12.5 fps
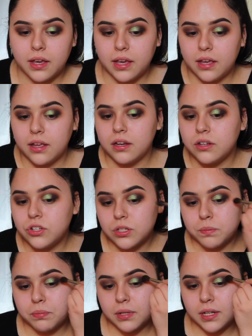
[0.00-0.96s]
And
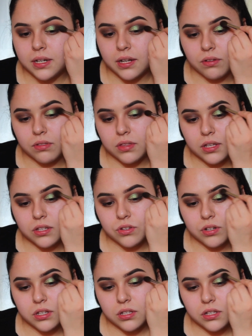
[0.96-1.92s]
just blend out this
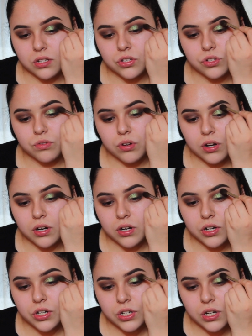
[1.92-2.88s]
so it doesn't look too
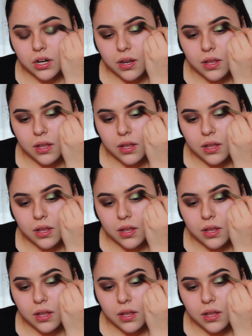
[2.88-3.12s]
harsh.